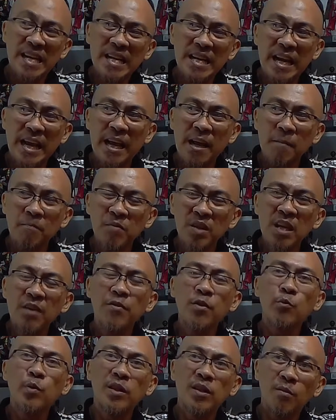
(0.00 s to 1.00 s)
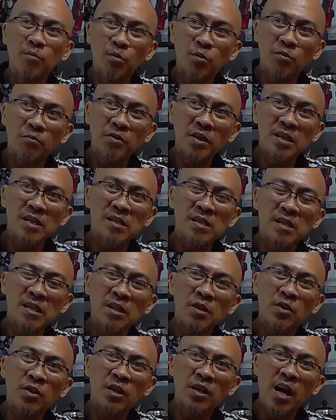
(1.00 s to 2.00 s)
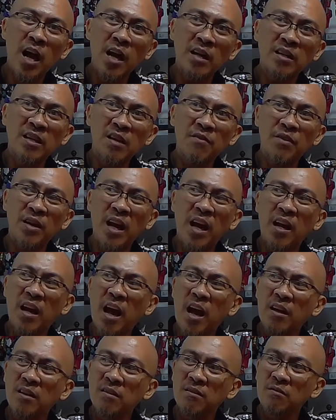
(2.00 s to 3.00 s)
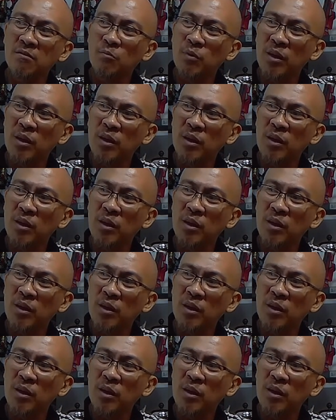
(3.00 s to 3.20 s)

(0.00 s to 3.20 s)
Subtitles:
din eh. Mm-hmm. Even with the movies, you're not given a lot